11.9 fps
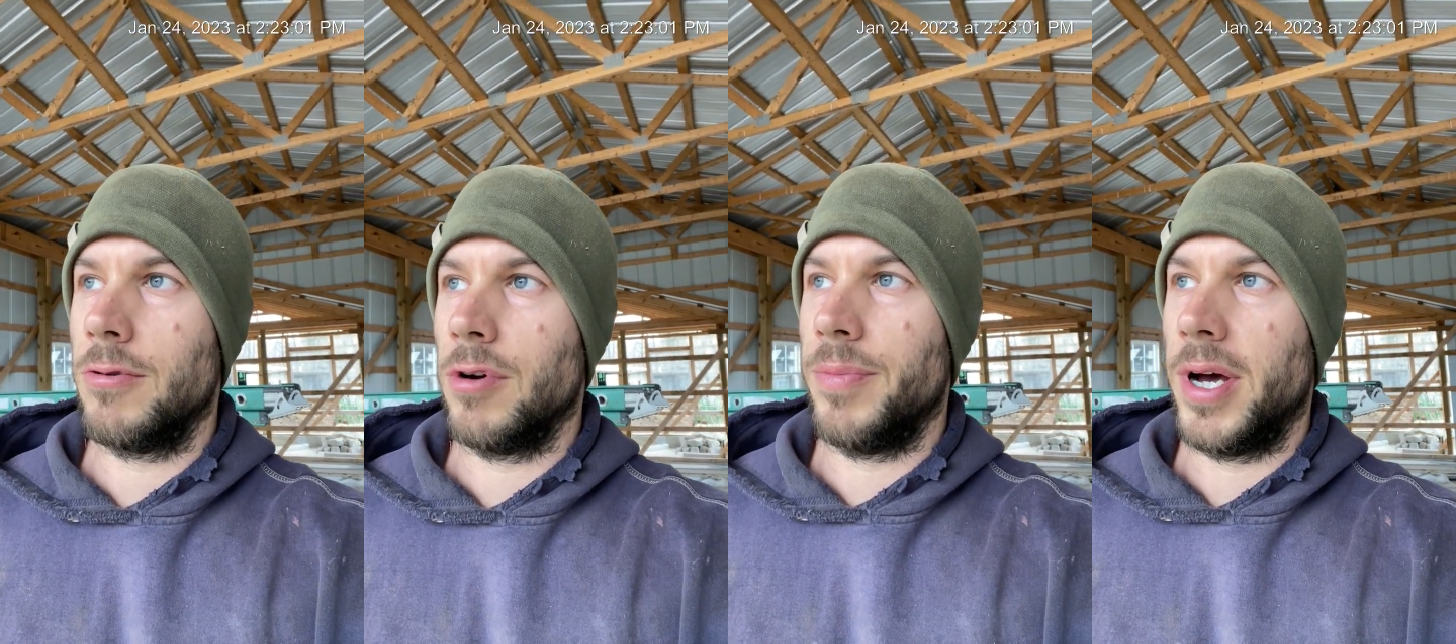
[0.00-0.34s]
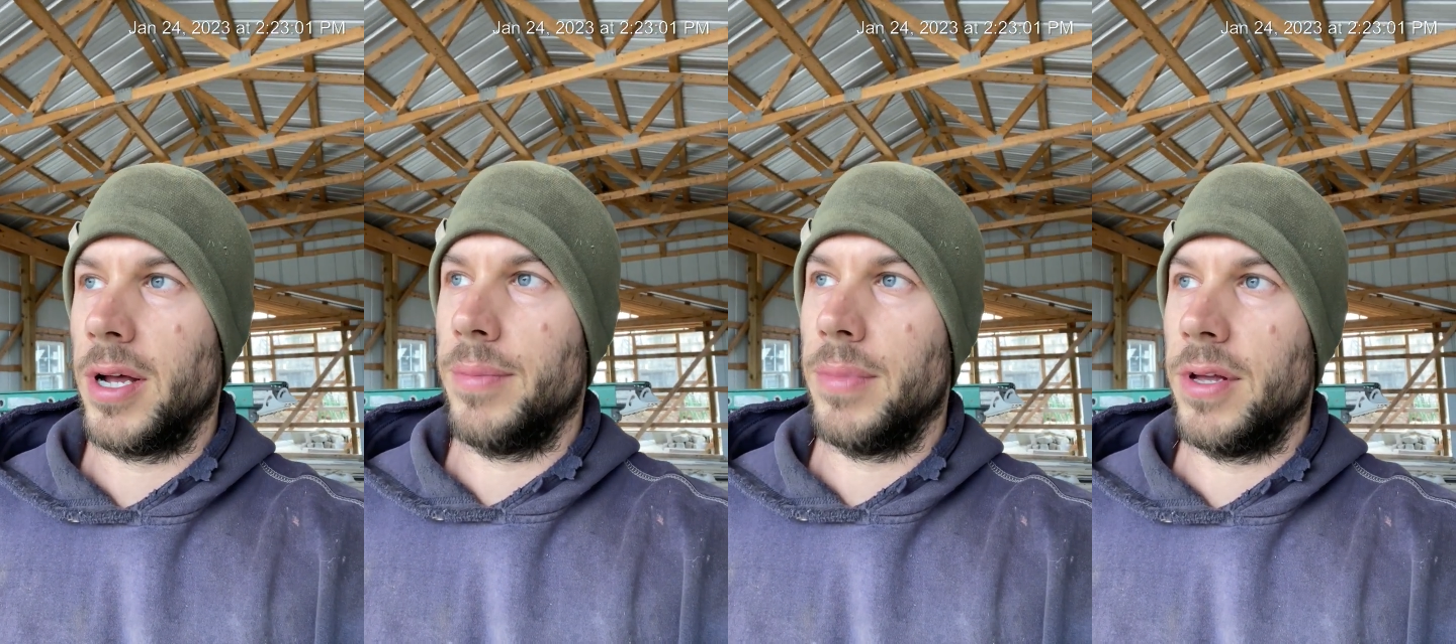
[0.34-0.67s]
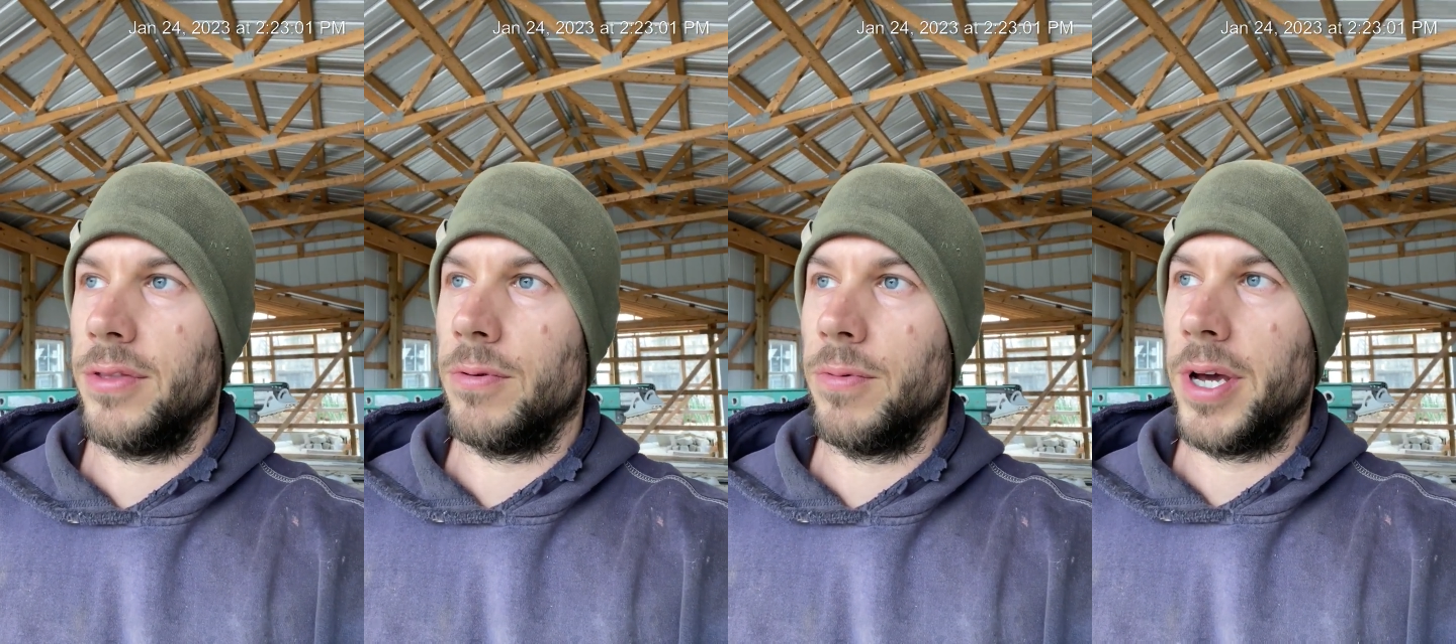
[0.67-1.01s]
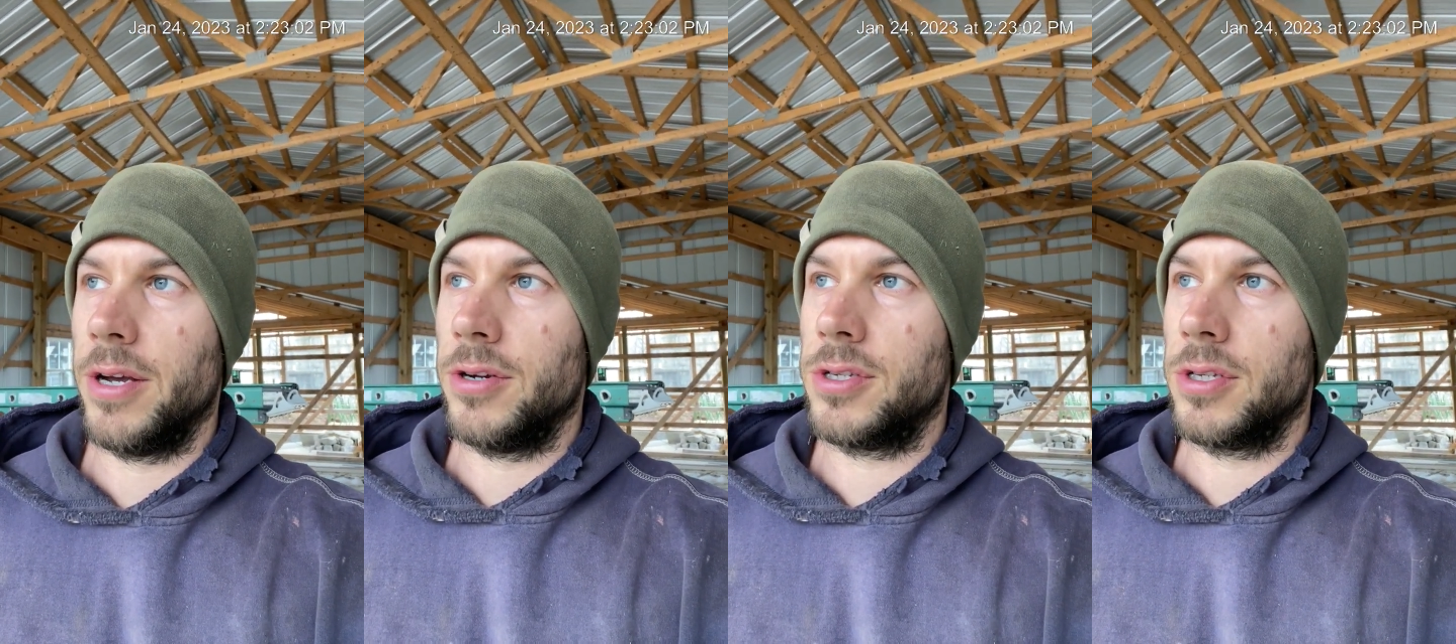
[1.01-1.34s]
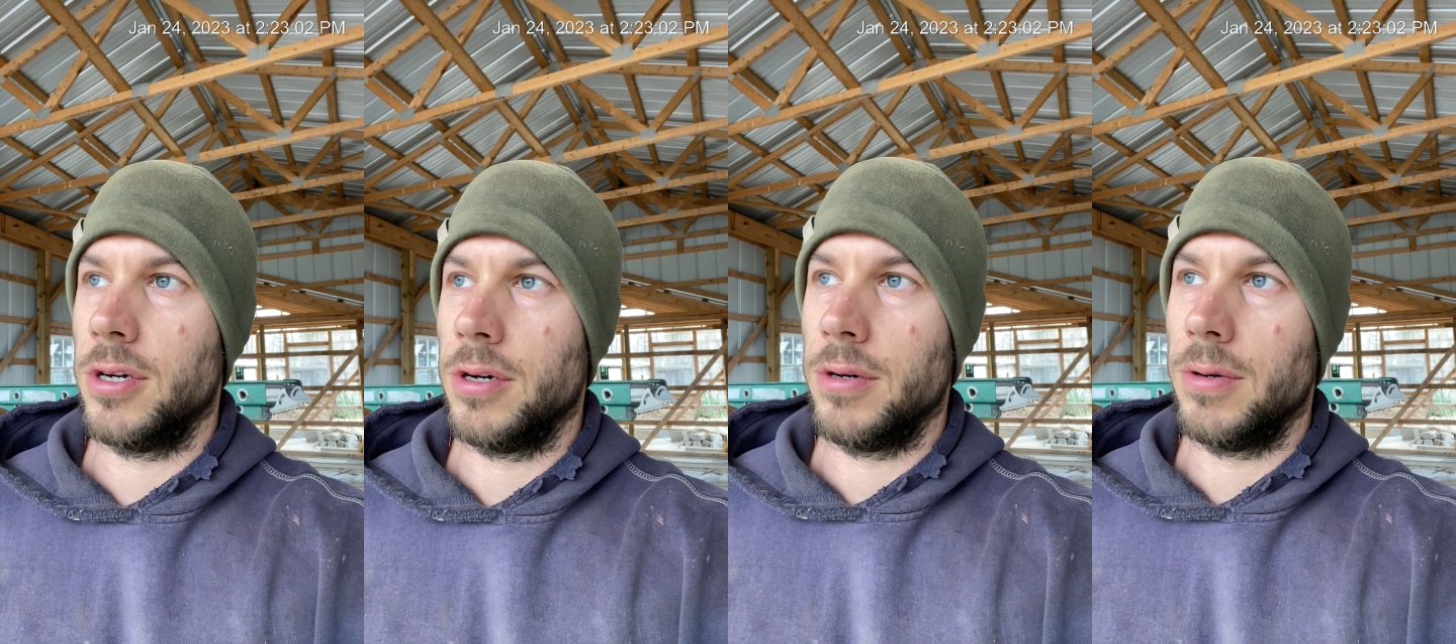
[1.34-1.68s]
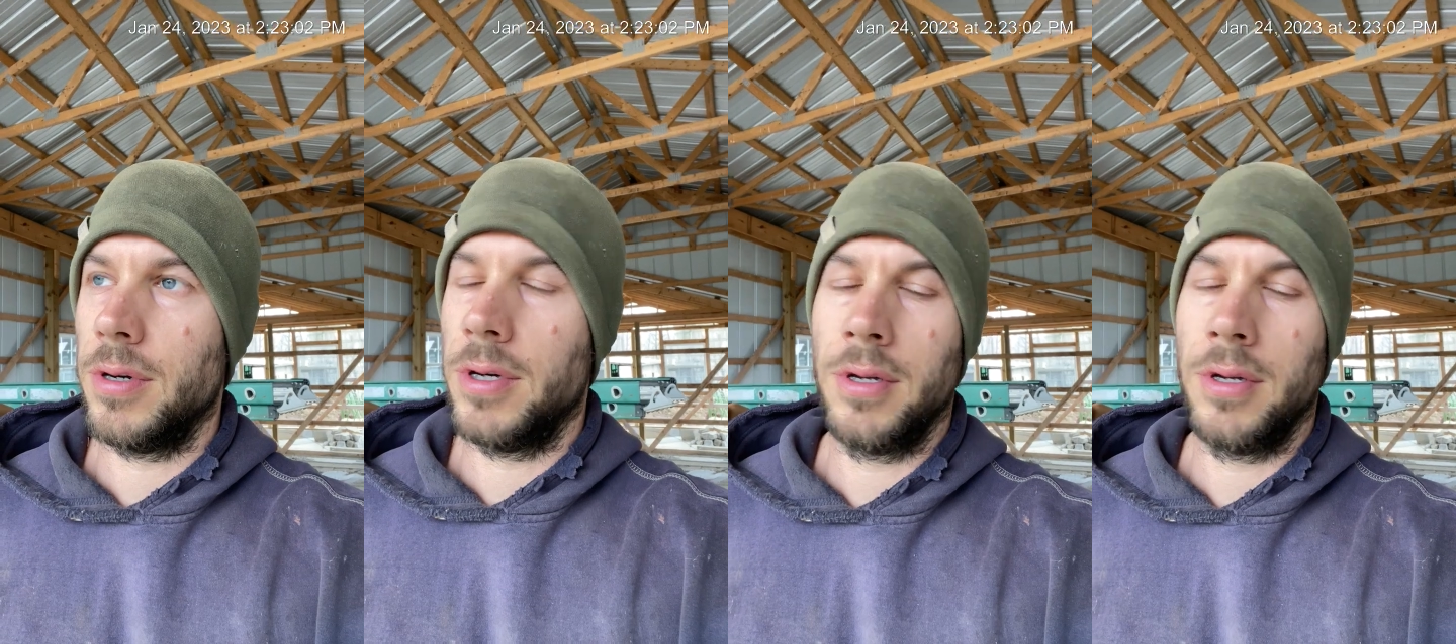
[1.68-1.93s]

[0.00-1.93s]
We're about a month away or so.